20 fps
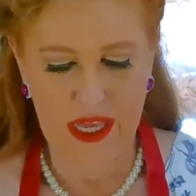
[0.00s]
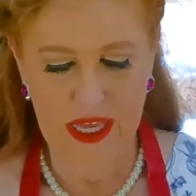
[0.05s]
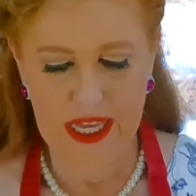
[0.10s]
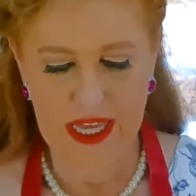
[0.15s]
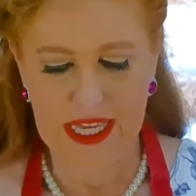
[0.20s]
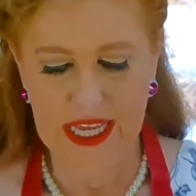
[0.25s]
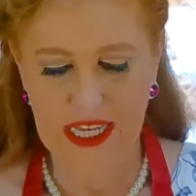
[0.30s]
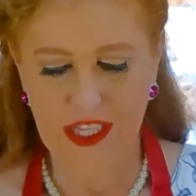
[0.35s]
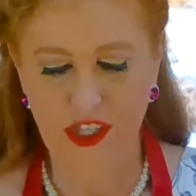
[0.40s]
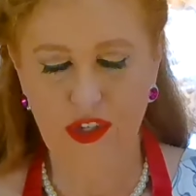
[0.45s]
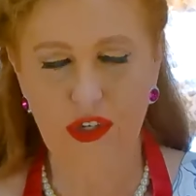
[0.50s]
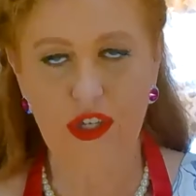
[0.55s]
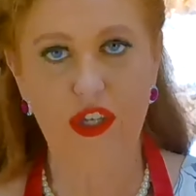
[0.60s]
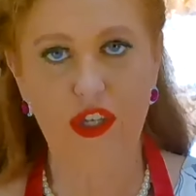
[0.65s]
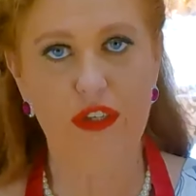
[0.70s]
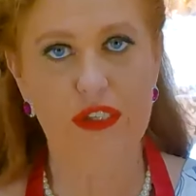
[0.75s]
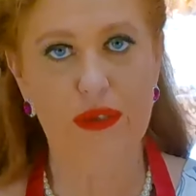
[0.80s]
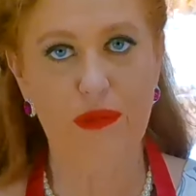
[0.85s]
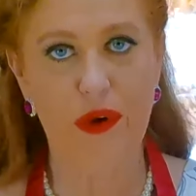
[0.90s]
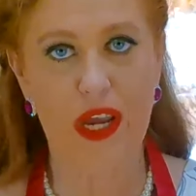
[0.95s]
Again, you can
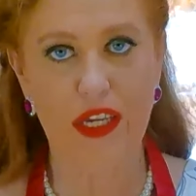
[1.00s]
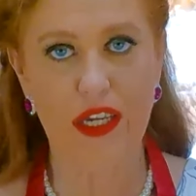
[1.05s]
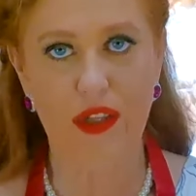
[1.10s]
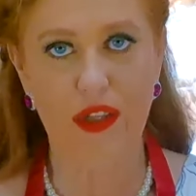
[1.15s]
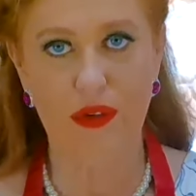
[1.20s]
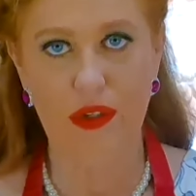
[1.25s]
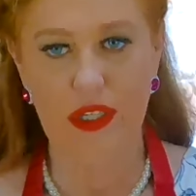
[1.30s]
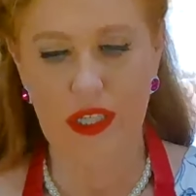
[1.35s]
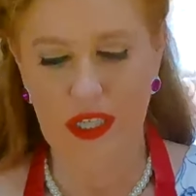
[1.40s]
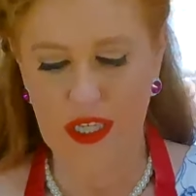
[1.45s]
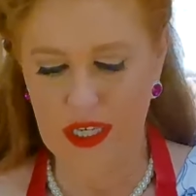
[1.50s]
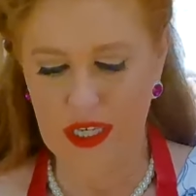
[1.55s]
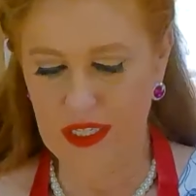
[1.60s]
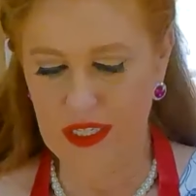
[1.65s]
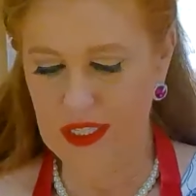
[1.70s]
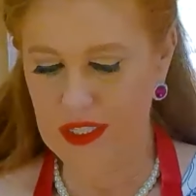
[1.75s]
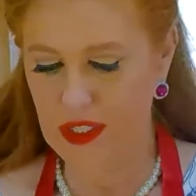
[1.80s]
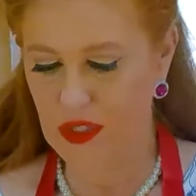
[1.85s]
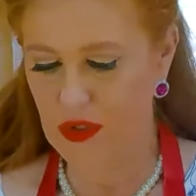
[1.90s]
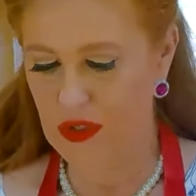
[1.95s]
use regular
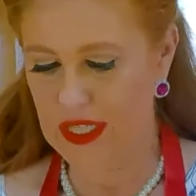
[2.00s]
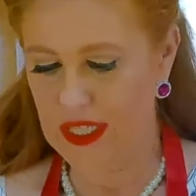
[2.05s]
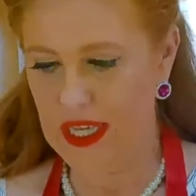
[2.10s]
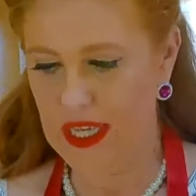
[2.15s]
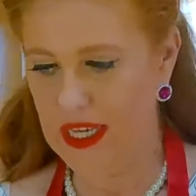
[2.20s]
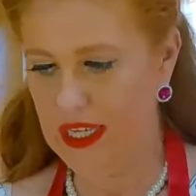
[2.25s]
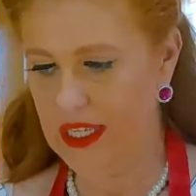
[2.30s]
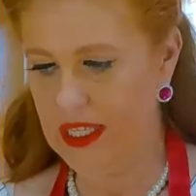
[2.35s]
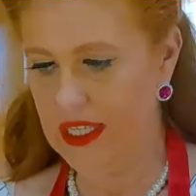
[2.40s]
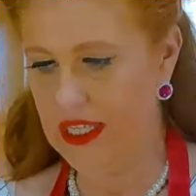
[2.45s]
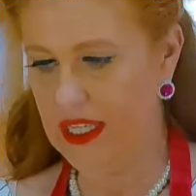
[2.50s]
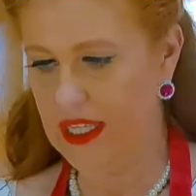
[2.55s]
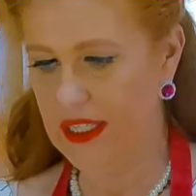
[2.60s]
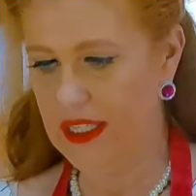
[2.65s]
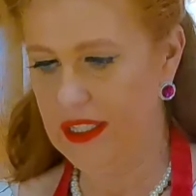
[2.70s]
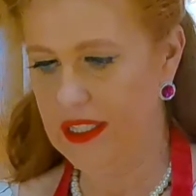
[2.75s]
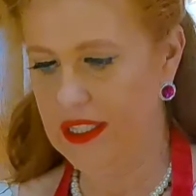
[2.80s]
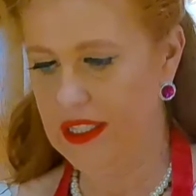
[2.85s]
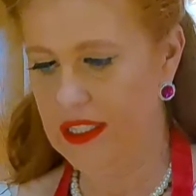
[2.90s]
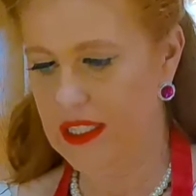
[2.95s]
yeast or cake
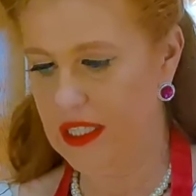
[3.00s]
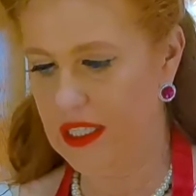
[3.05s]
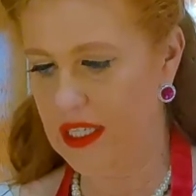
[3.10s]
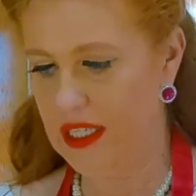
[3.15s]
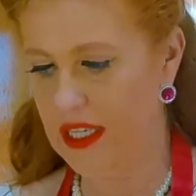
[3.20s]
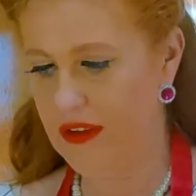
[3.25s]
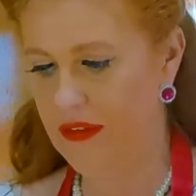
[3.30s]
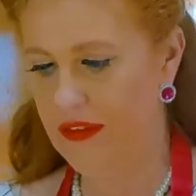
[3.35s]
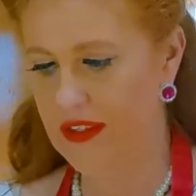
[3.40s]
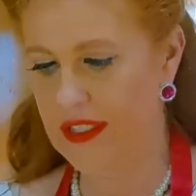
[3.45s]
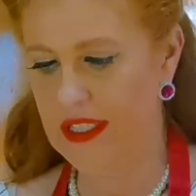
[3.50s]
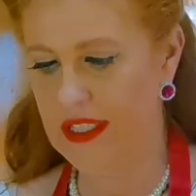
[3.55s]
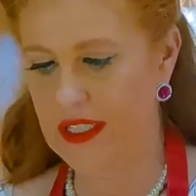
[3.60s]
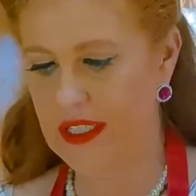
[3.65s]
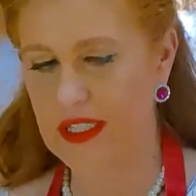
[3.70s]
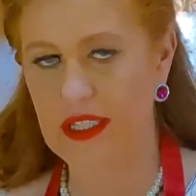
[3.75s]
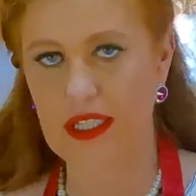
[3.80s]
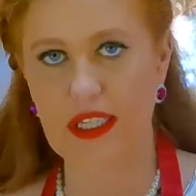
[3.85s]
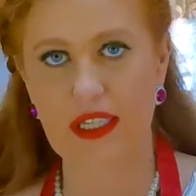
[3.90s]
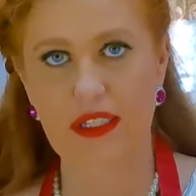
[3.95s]
yeast if it's
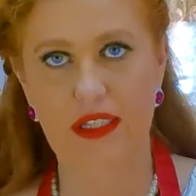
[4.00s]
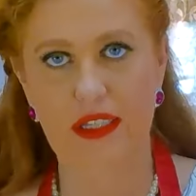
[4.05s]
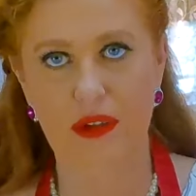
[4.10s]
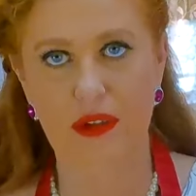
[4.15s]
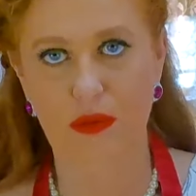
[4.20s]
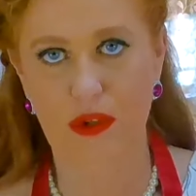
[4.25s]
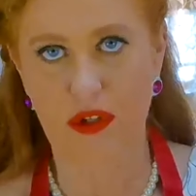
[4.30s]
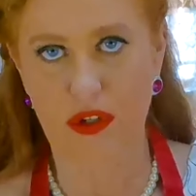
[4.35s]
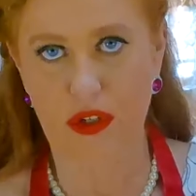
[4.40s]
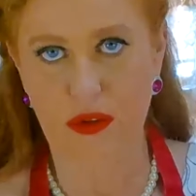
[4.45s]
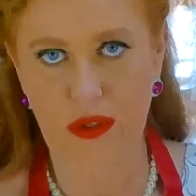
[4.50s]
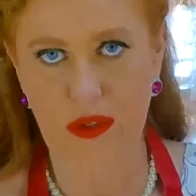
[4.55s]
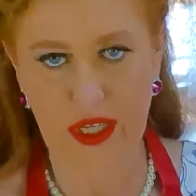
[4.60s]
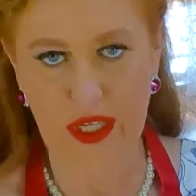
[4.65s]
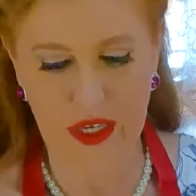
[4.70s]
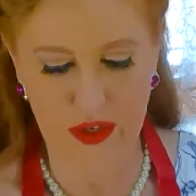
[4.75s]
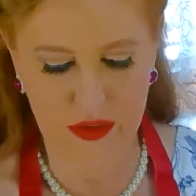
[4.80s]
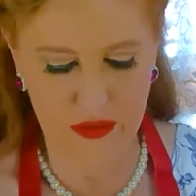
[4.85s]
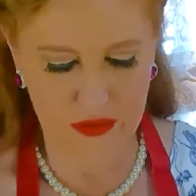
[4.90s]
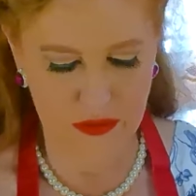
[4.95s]
in season where you
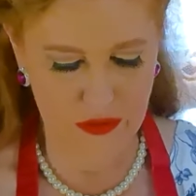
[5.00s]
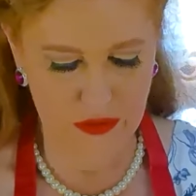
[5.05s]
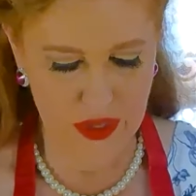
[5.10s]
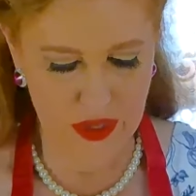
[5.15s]
live.